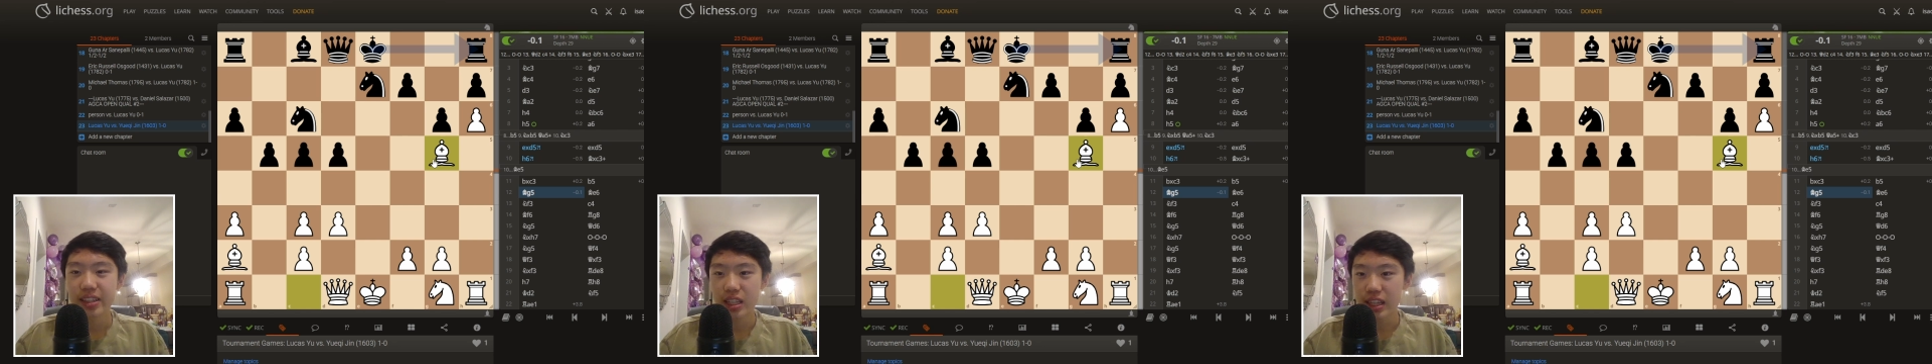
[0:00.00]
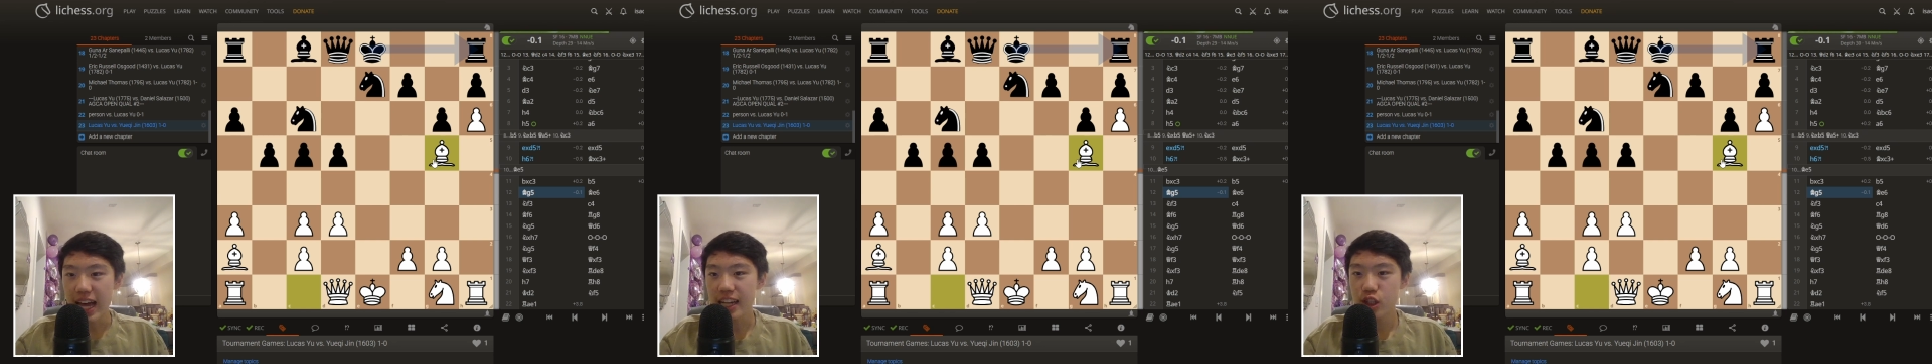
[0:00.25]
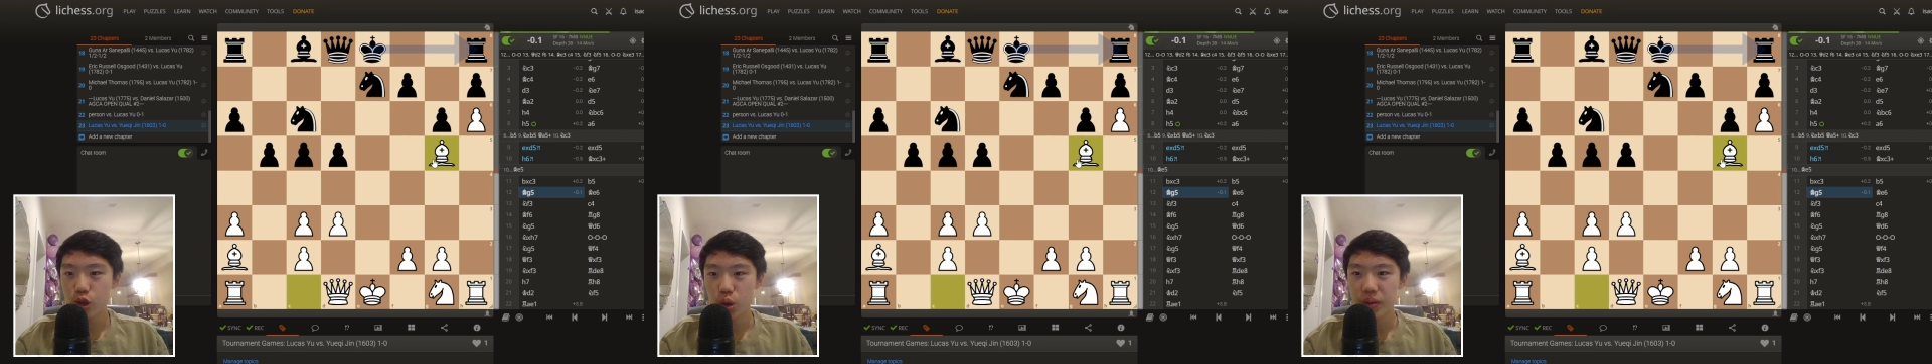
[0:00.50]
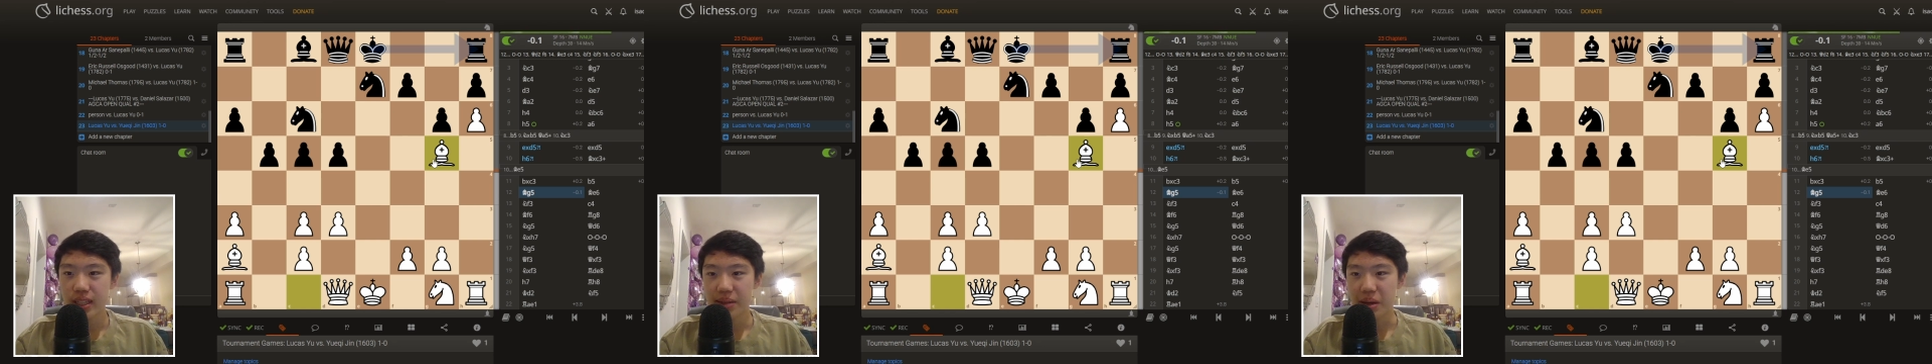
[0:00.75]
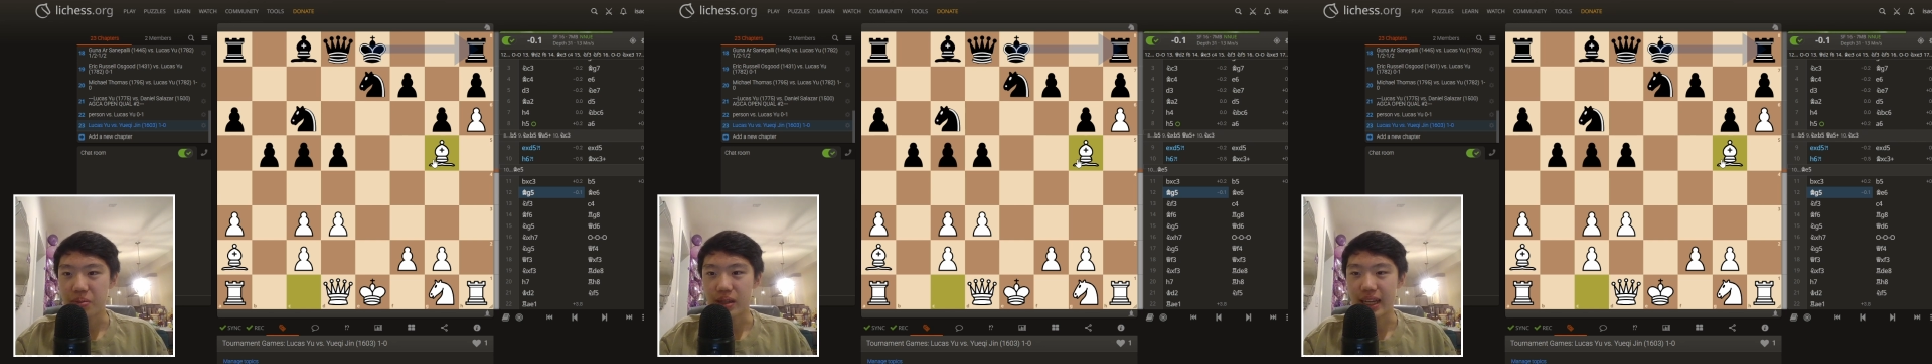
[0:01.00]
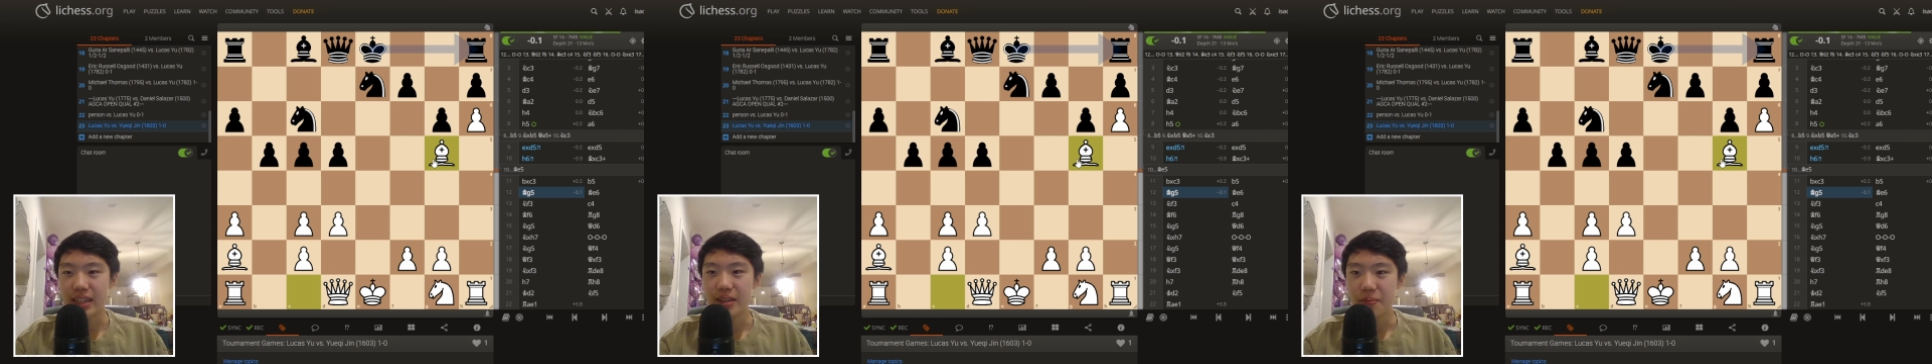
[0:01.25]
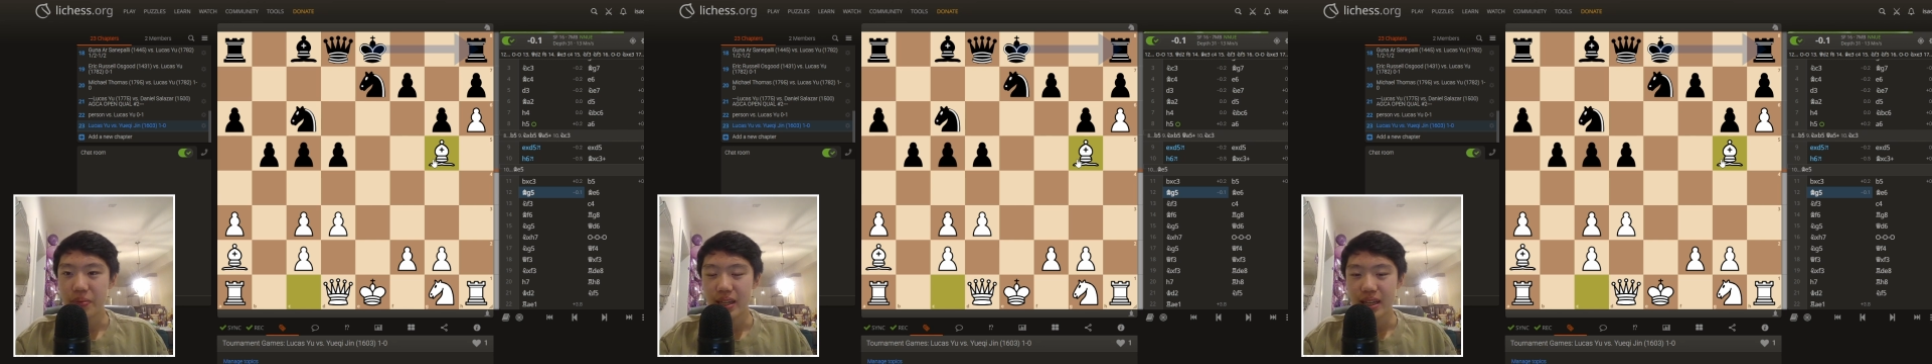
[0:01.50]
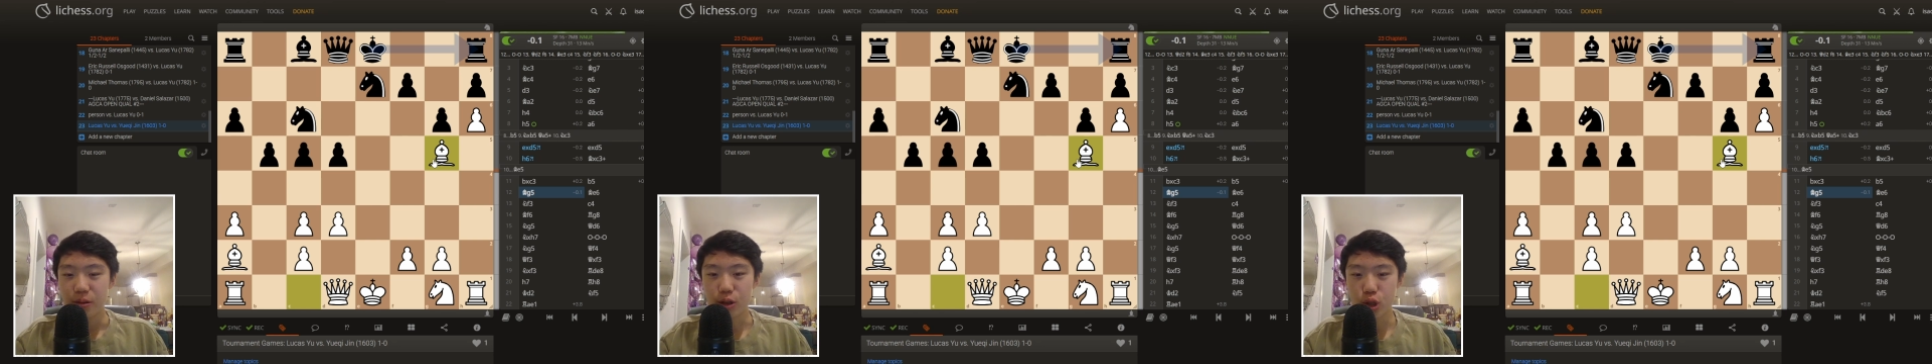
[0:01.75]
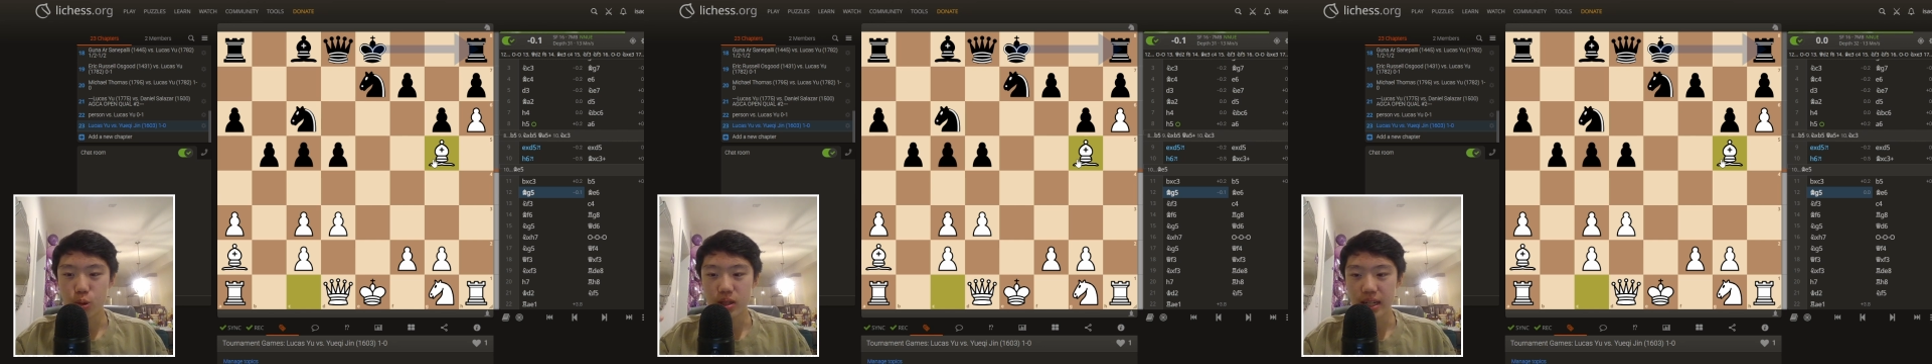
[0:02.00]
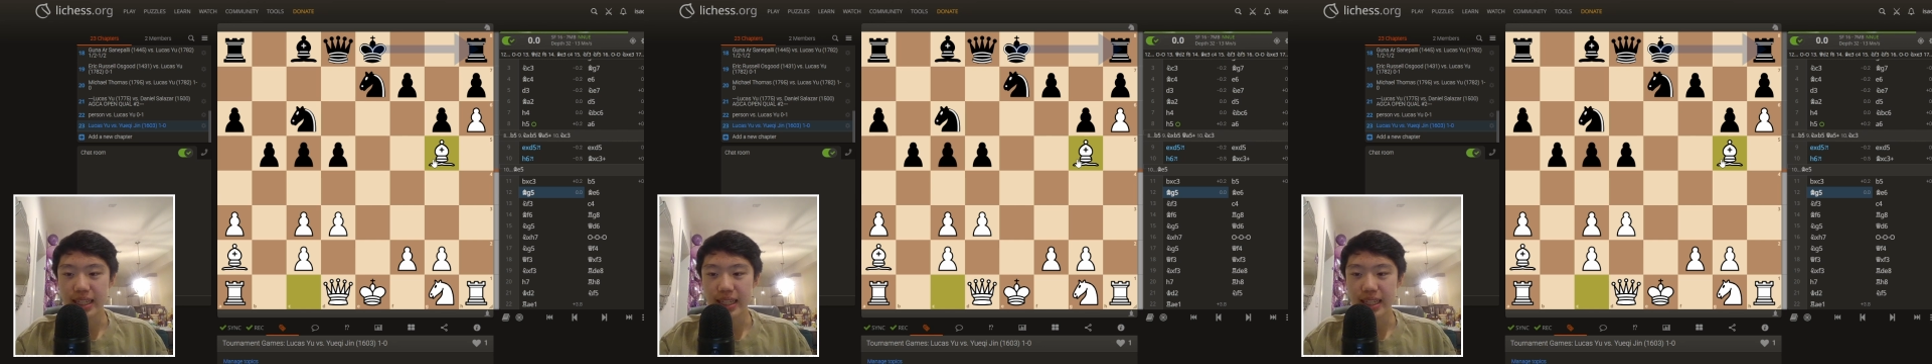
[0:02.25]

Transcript: the last tournament game I played, which was,